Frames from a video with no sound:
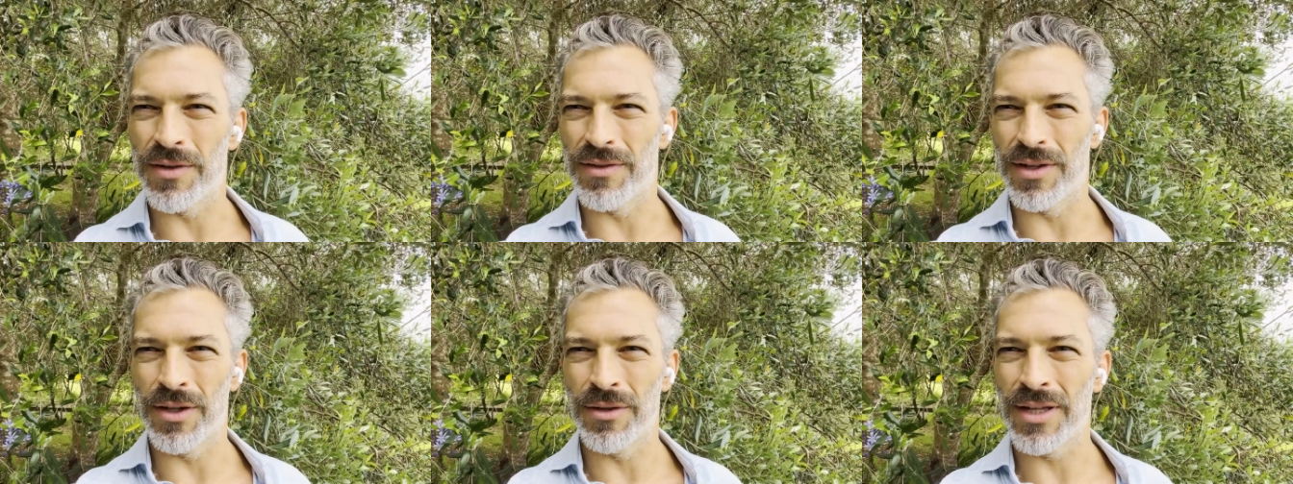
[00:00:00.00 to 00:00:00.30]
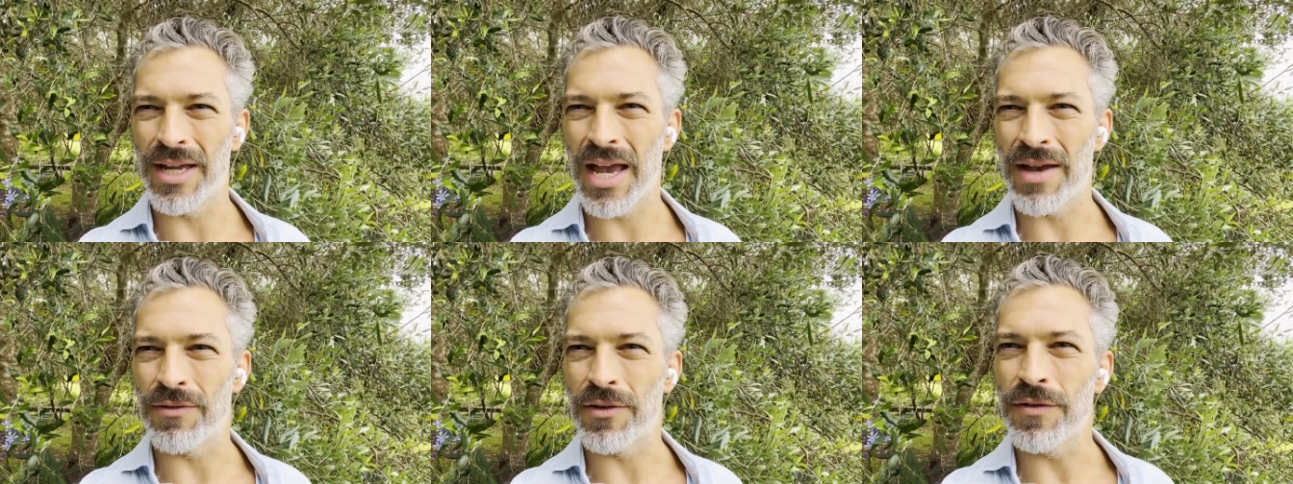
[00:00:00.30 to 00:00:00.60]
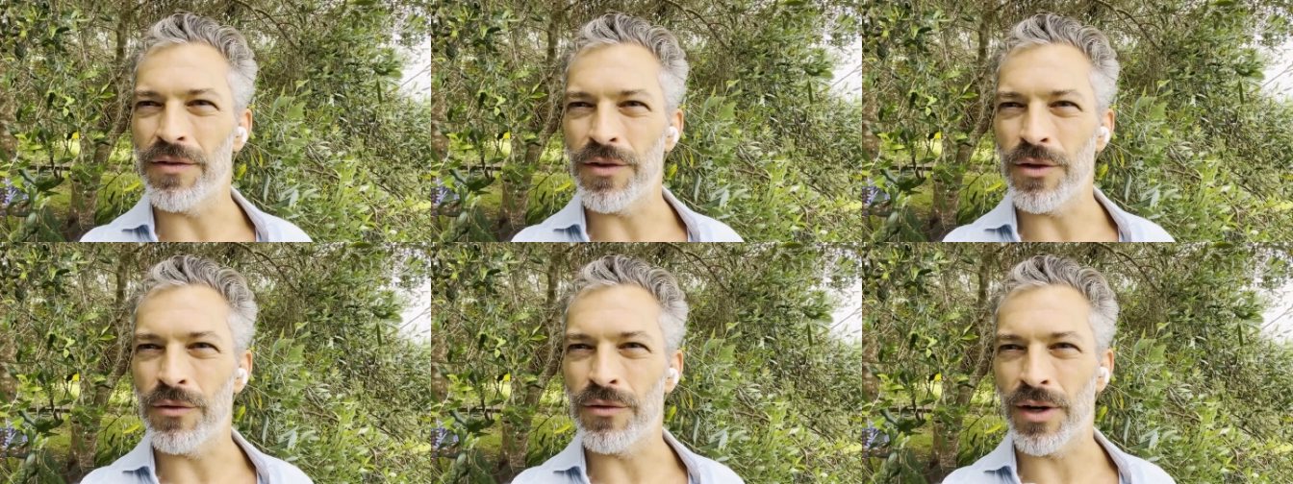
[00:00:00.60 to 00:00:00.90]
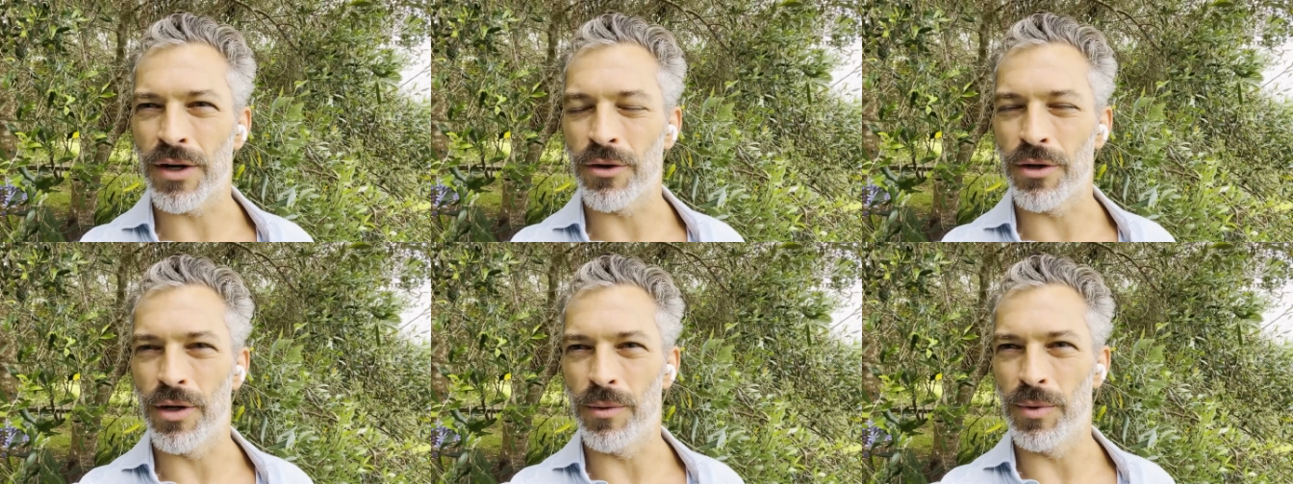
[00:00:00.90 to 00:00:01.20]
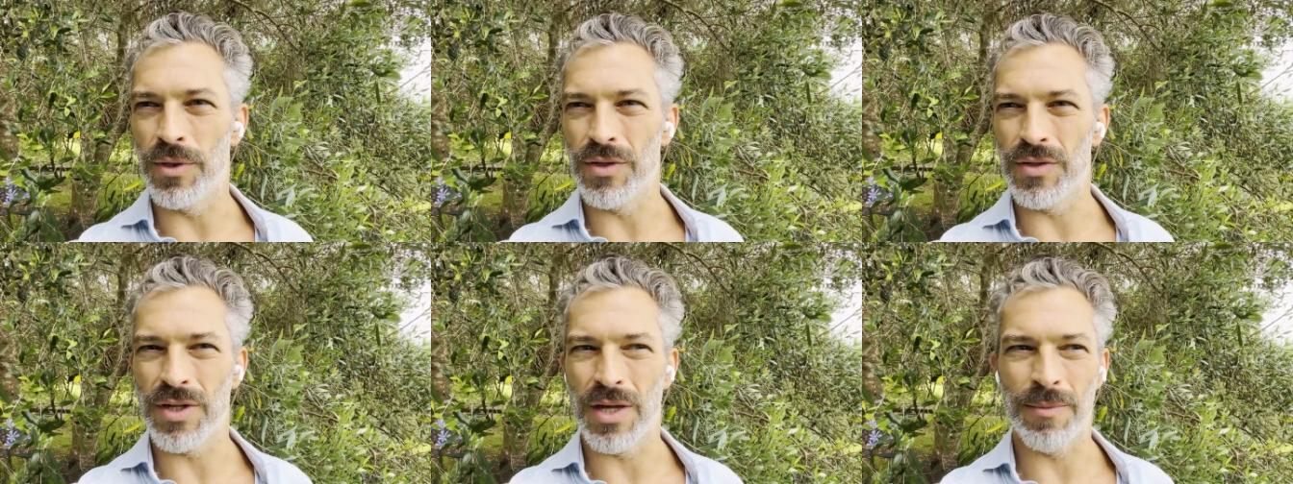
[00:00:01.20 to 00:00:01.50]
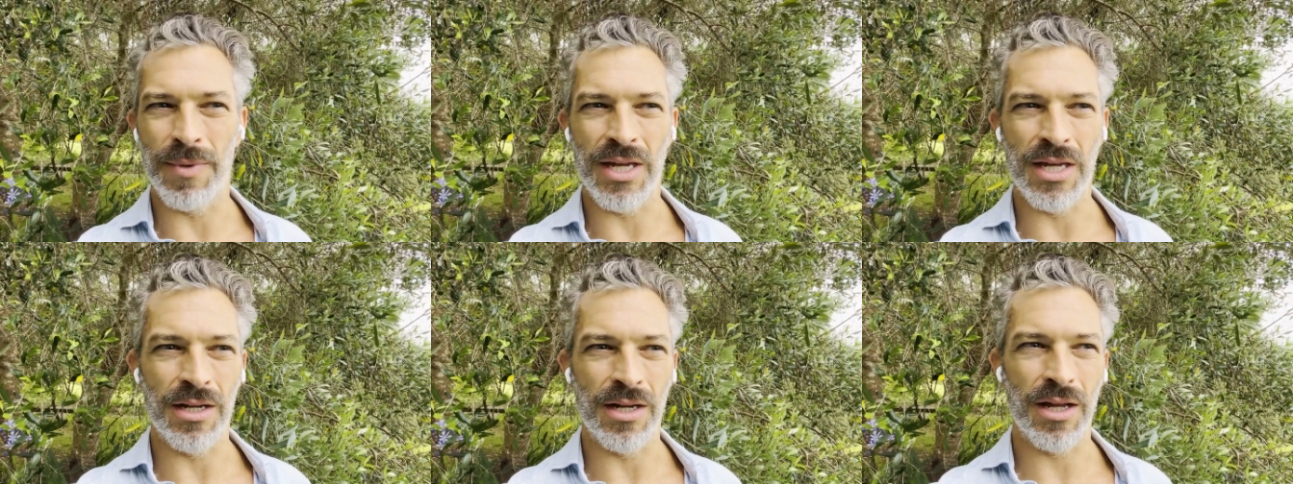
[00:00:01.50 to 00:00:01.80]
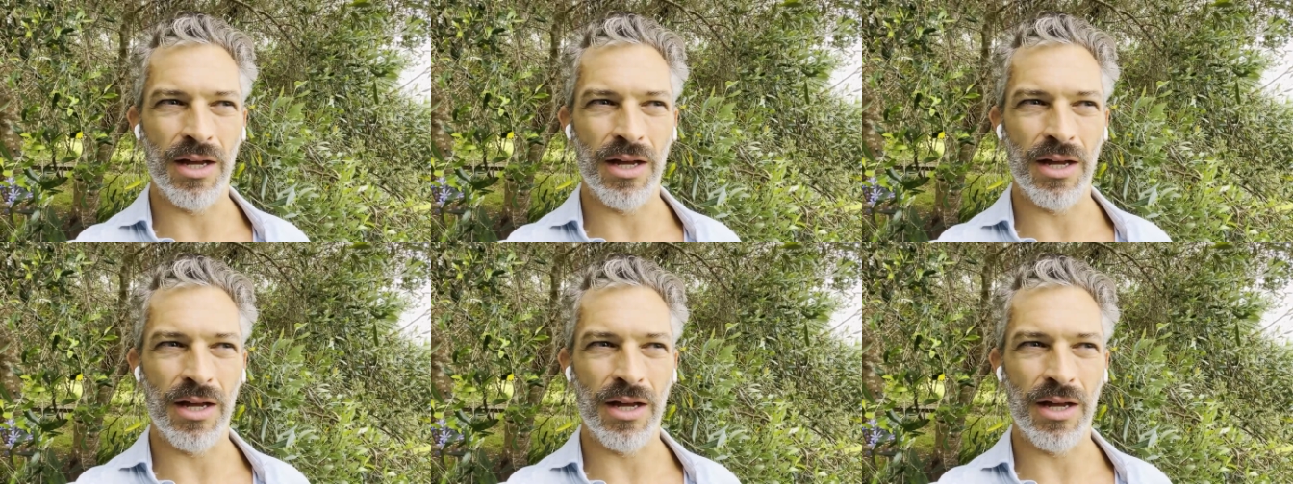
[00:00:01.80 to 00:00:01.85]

They only have a few variables. I mean,